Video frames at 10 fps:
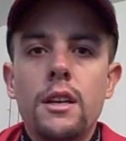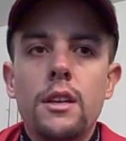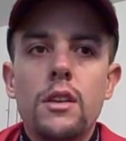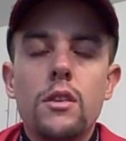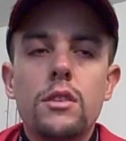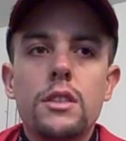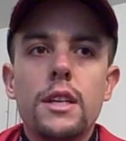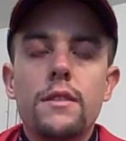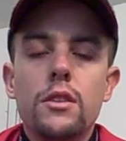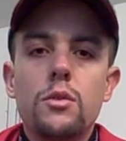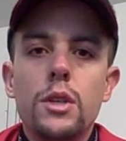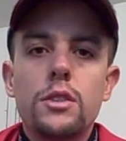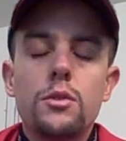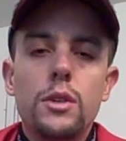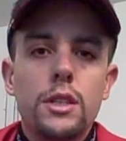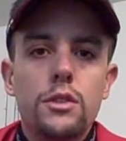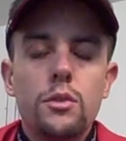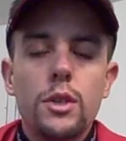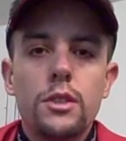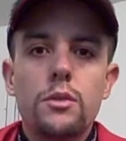Just give it a twitch, twitch,
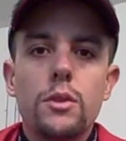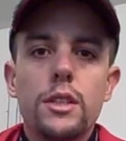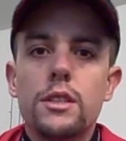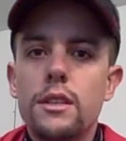twitch, twitch,